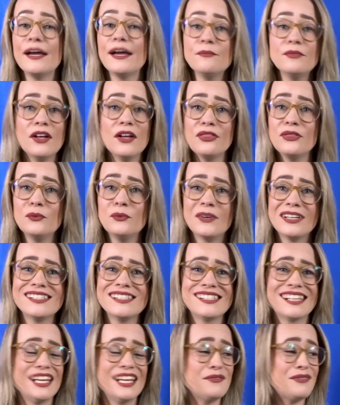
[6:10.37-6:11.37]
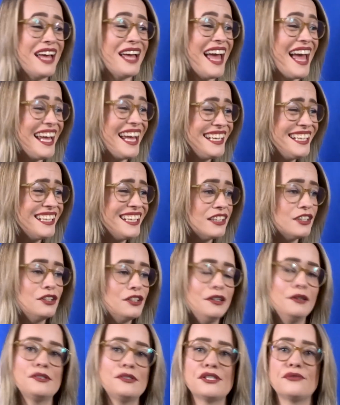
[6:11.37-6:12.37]
am not the one to give any
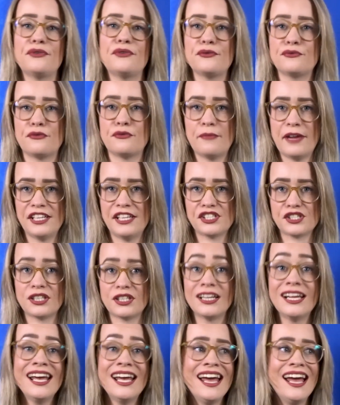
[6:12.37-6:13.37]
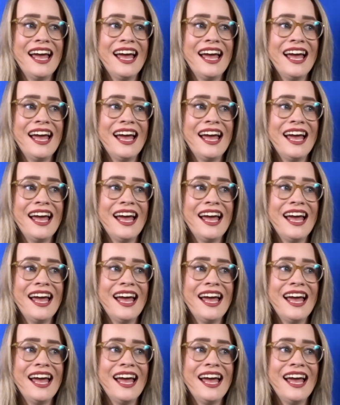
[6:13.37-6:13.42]
conclusive information,